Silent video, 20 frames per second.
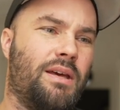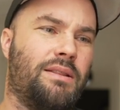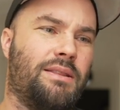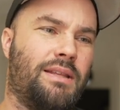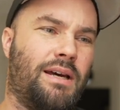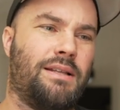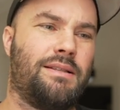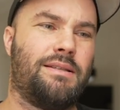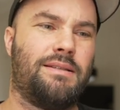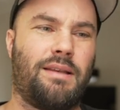
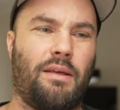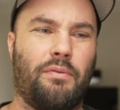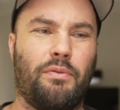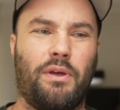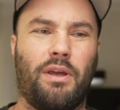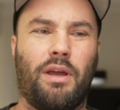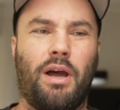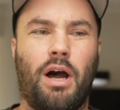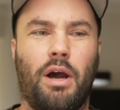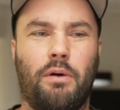That's
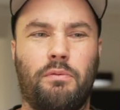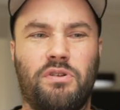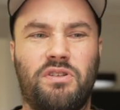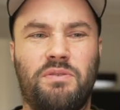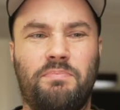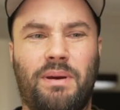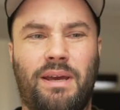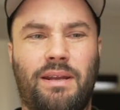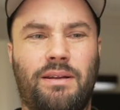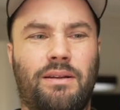something I would
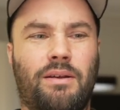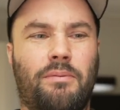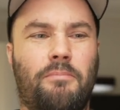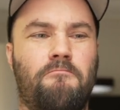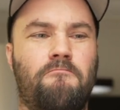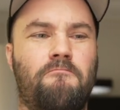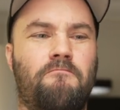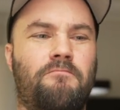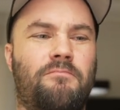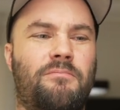spend
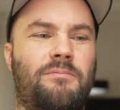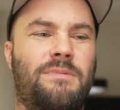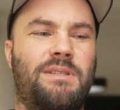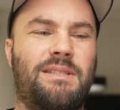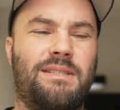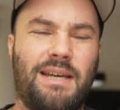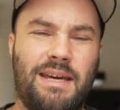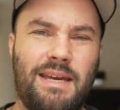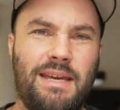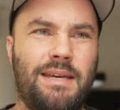
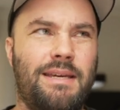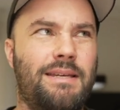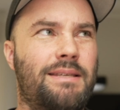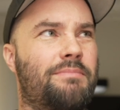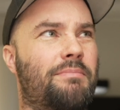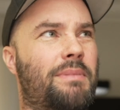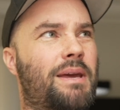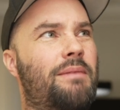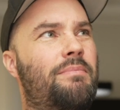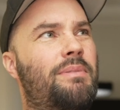
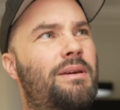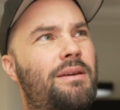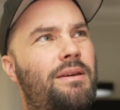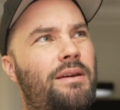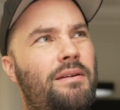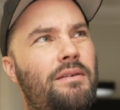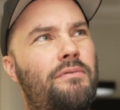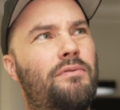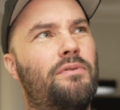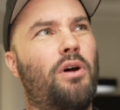days, maybe
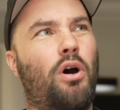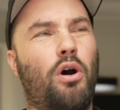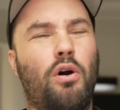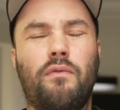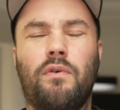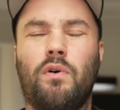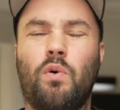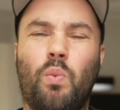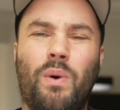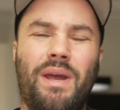even
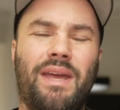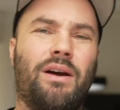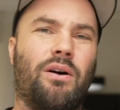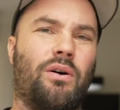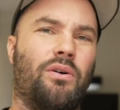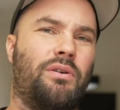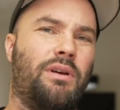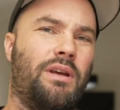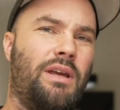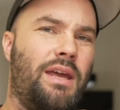over a week
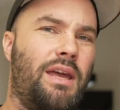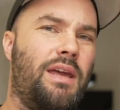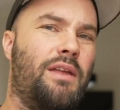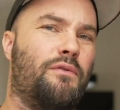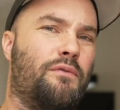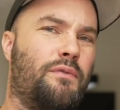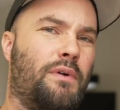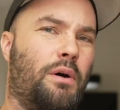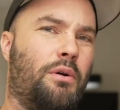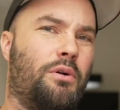on
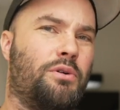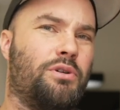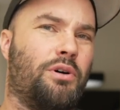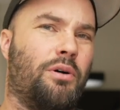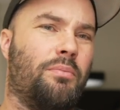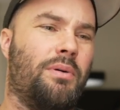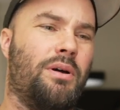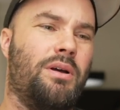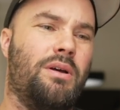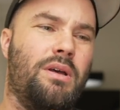in
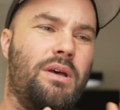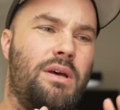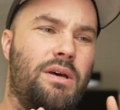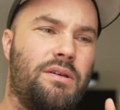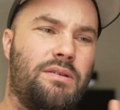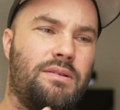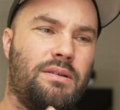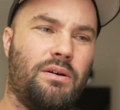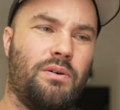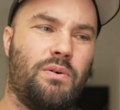Photoshop.
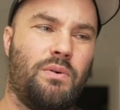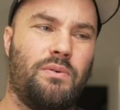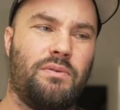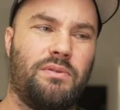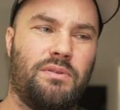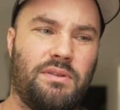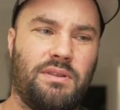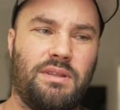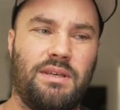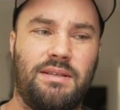So
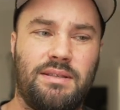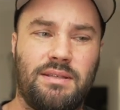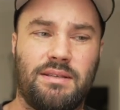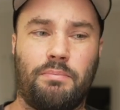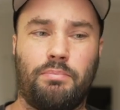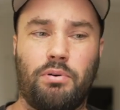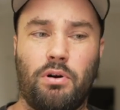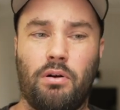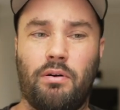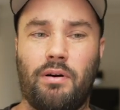this is
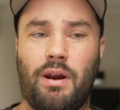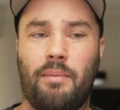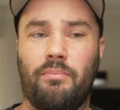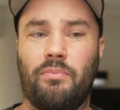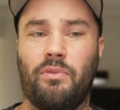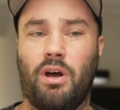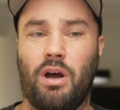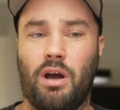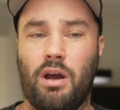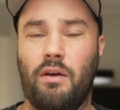a
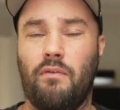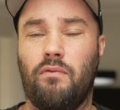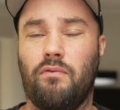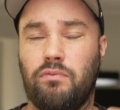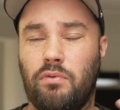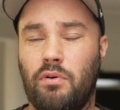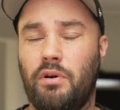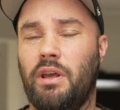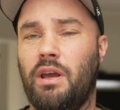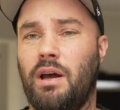program that
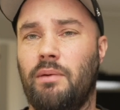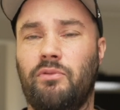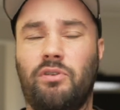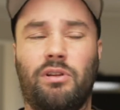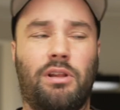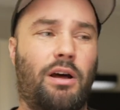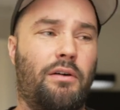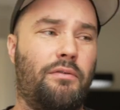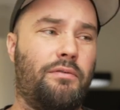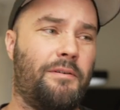I've really come
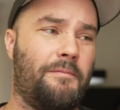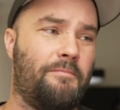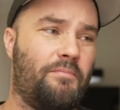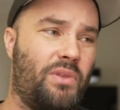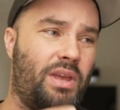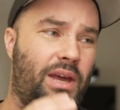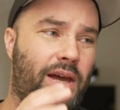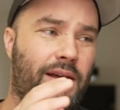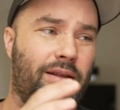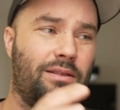to love,
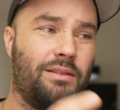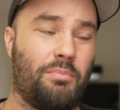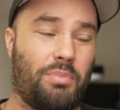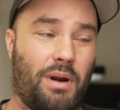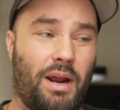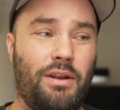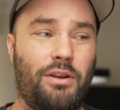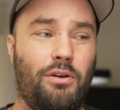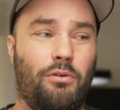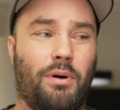and the
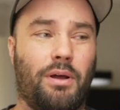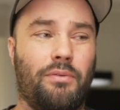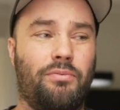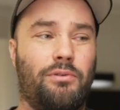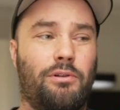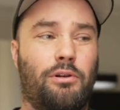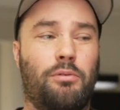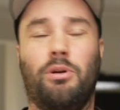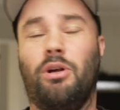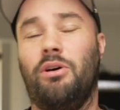brand new one,
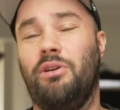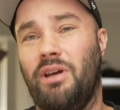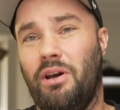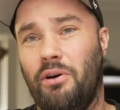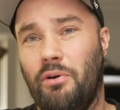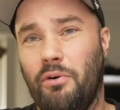Luminar